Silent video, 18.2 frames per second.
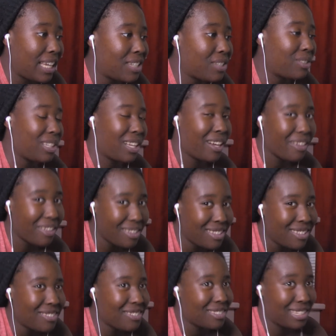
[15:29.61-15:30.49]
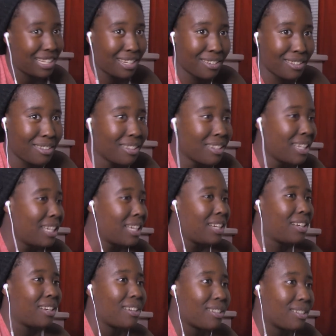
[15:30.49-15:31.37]
So just a lot
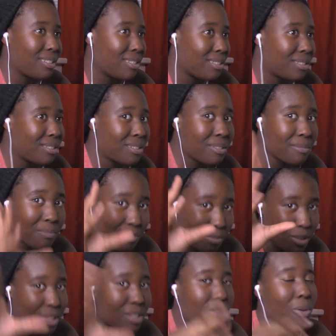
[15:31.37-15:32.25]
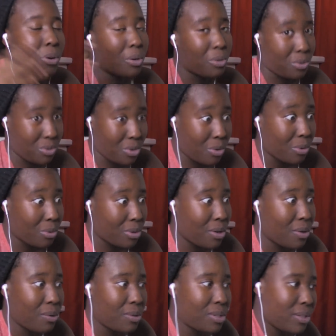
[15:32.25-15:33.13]
of quote unquote
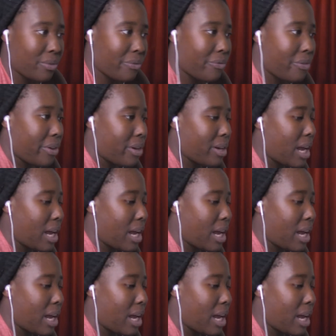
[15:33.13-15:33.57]
ghosts falling.